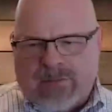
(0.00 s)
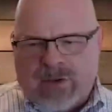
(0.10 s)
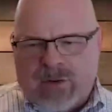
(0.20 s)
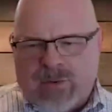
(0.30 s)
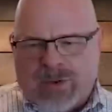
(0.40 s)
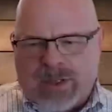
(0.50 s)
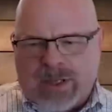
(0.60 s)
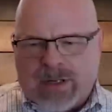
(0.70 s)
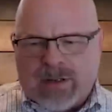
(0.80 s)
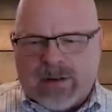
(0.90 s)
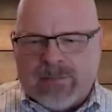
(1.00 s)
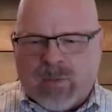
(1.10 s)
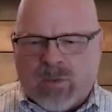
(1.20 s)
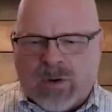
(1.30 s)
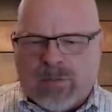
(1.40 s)
an envelope with a
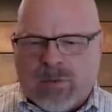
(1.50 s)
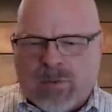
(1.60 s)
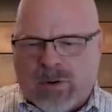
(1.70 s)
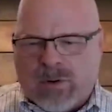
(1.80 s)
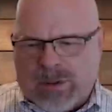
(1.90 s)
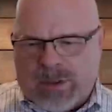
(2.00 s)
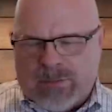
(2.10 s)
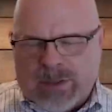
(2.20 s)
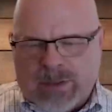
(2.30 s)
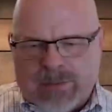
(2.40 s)
letter more important,